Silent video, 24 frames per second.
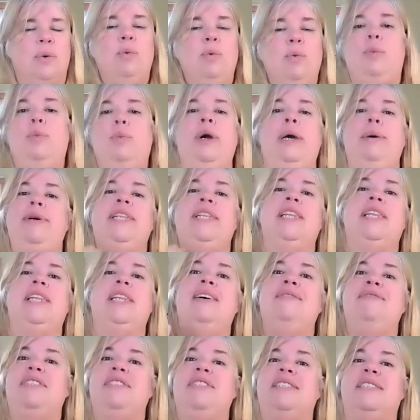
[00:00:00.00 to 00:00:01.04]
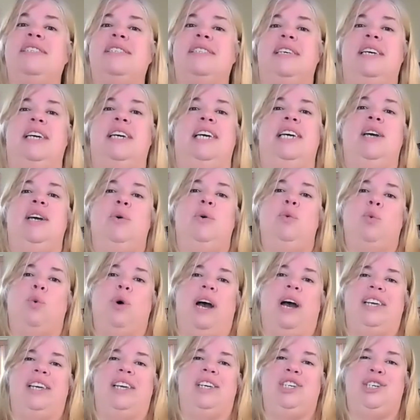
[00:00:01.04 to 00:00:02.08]
Well, we would love to see
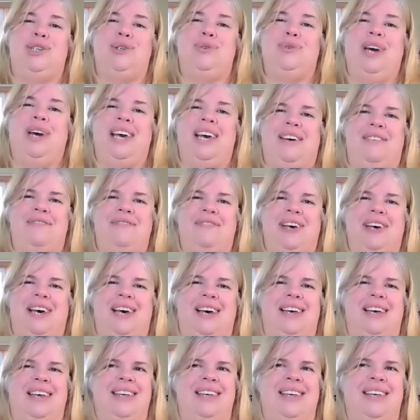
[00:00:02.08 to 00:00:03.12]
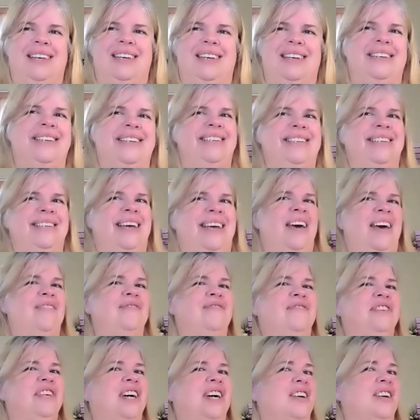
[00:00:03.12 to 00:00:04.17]
what you have
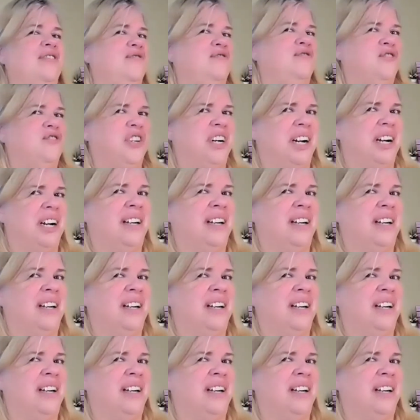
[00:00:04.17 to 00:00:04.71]
done for